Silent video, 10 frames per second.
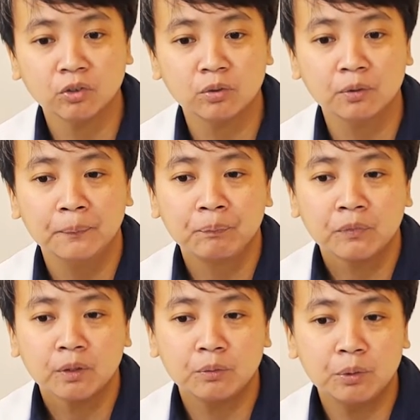So
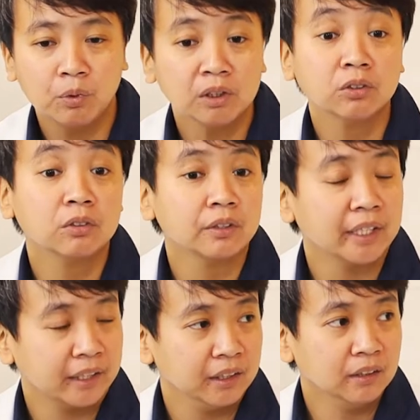we want to
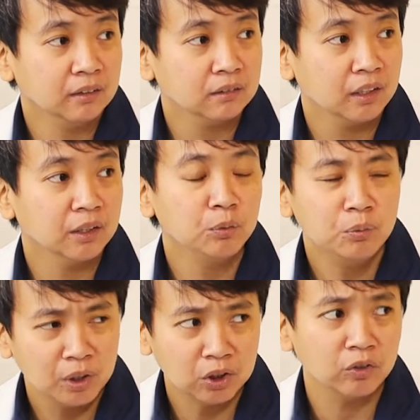correct it and
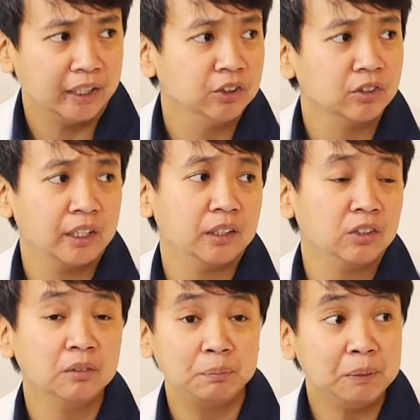we want to
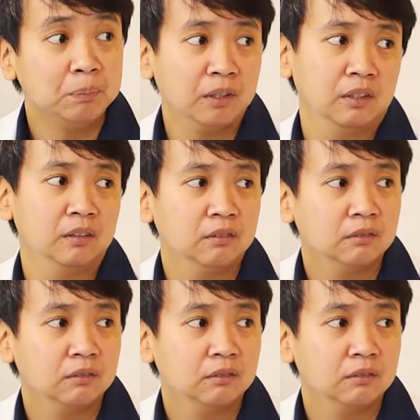educate you people.